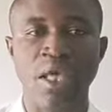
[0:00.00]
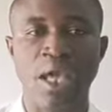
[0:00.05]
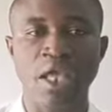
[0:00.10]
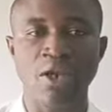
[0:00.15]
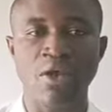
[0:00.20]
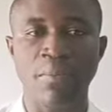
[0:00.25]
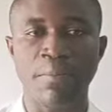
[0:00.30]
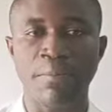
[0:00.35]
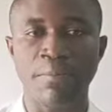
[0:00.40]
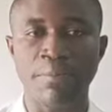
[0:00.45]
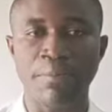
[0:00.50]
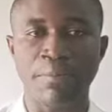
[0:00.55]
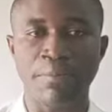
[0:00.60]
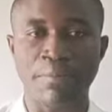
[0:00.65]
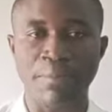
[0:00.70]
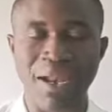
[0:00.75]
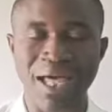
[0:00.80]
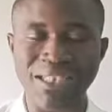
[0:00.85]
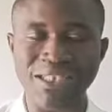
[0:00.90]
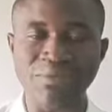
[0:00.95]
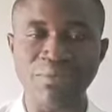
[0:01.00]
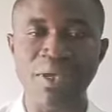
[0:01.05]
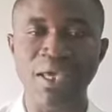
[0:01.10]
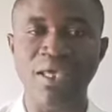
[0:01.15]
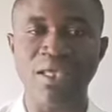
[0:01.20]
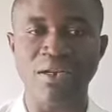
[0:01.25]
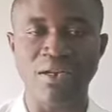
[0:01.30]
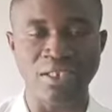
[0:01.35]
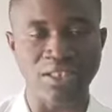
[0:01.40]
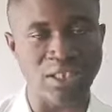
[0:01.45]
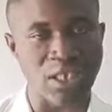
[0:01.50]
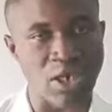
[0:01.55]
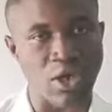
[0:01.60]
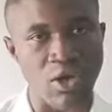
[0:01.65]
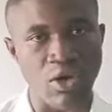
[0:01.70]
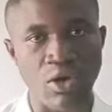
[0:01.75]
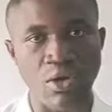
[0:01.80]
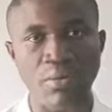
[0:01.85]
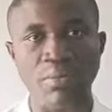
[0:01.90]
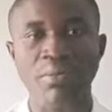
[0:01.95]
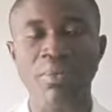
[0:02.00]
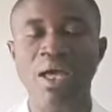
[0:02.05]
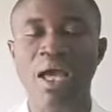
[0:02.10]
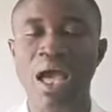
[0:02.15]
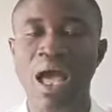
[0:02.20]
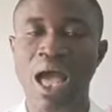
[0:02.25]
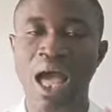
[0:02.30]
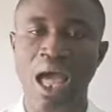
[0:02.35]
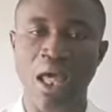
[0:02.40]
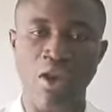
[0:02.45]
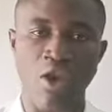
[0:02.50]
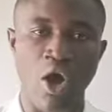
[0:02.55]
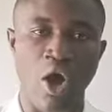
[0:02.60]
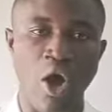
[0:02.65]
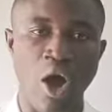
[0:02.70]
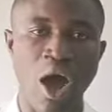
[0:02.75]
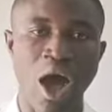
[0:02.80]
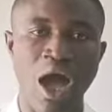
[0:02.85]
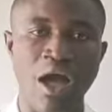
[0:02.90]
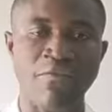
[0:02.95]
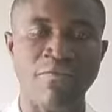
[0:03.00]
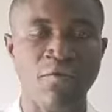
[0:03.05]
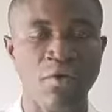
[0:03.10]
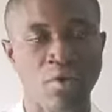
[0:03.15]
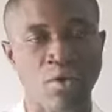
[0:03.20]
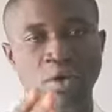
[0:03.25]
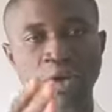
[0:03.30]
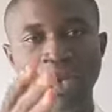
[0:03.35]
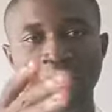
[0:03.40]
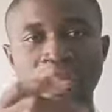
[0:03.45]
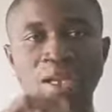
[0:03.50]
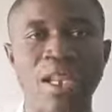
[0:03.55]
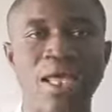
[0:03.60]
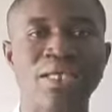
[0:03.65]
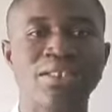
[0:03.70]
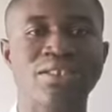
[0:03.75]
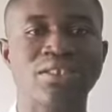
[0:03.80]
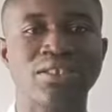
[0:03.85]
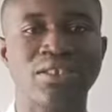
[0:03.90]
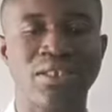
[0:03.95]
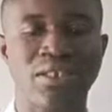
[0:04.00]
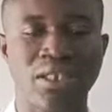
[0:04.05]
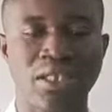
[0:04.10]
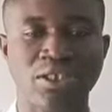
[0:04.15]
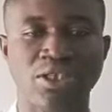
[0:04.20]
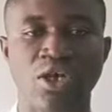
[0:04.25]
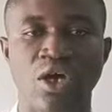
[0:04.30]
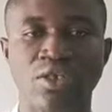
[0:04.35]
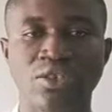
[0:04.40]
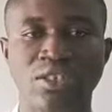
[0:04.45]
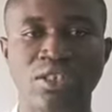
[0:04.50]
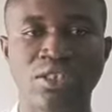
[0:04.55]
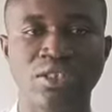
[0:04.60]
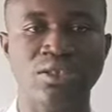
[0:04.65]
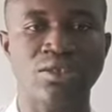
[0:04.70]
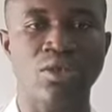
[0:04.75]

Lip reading: endoplasmic reticulum, and all have you. Let's discuss it.